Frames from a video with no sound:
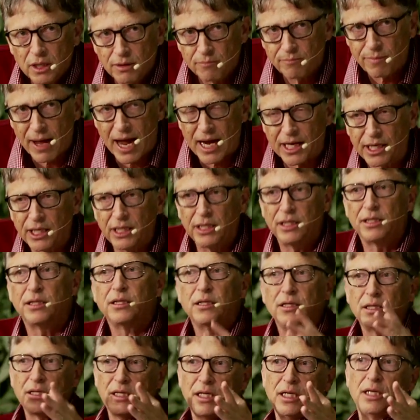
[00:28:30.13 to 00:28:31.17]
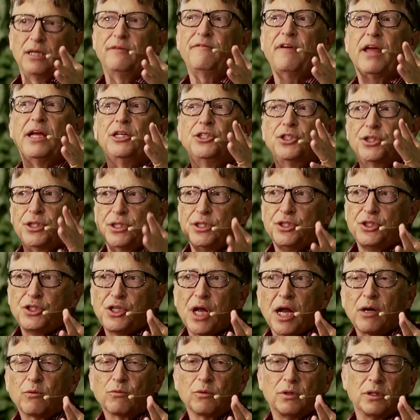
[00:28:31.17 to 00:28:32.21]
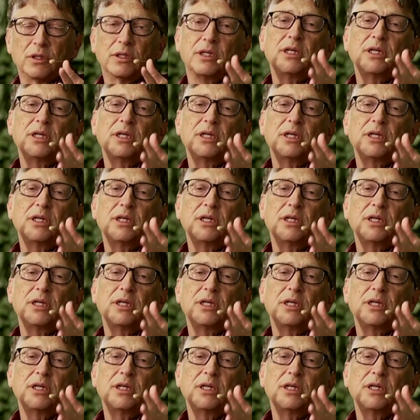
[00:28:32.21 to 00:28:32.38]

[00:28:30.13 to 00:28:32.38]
backing innovation in general.